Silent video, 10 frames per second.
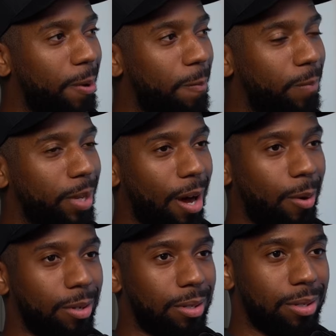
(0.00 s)
um, yeah,
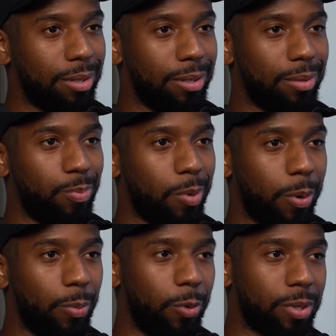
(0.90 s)
I'll
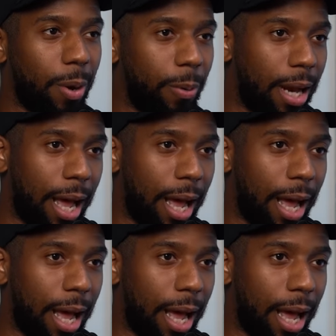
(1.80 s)
probably move somewhere